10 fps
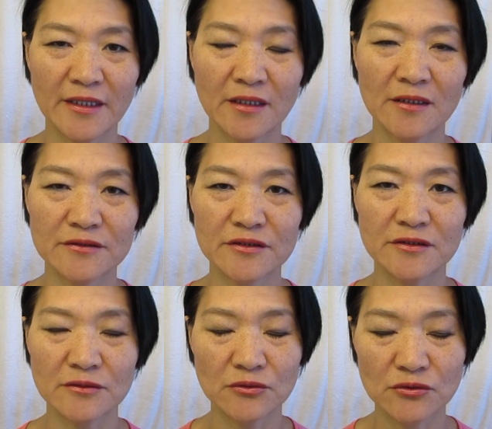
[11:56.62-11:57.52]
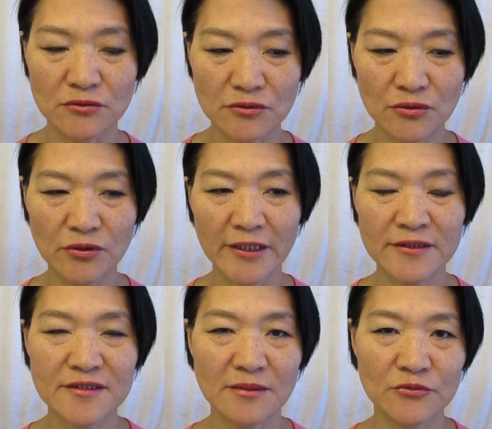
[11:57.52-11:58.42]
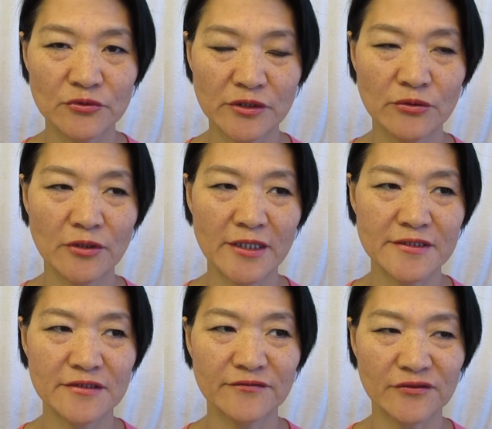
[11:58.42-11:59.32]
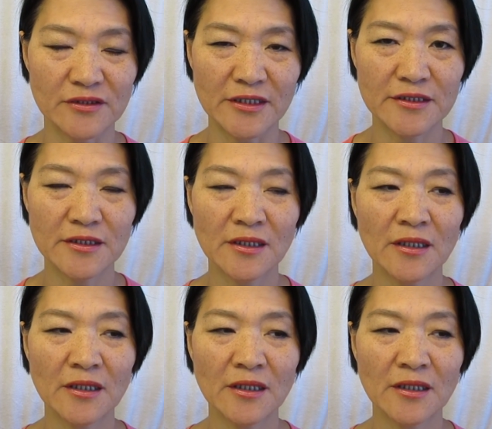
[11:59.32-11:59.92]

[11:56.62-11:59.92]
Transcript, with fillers: I got uh, quite some request for it.